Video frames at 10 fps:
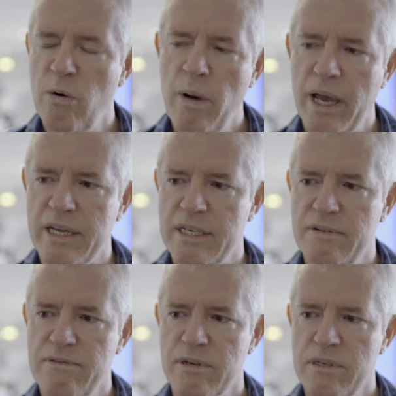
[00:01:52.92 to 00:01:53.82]
all make a
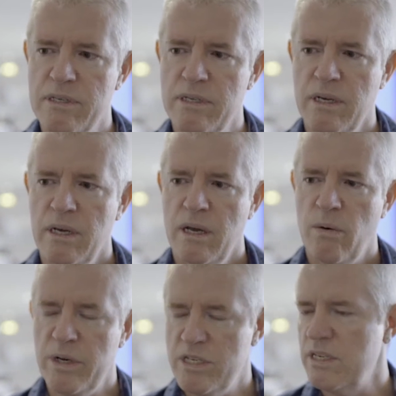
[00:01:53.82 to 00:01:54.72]
difference.
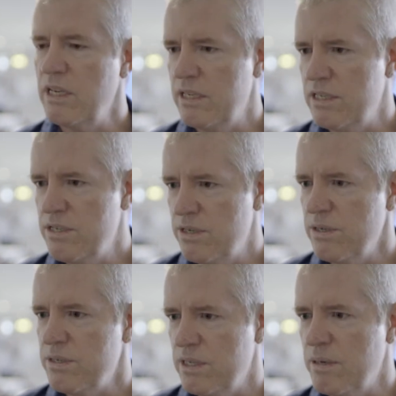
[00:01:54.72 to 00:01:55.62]
We just need to
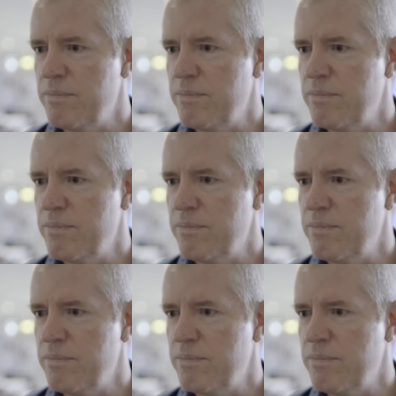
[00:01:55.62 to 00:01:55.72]
choose the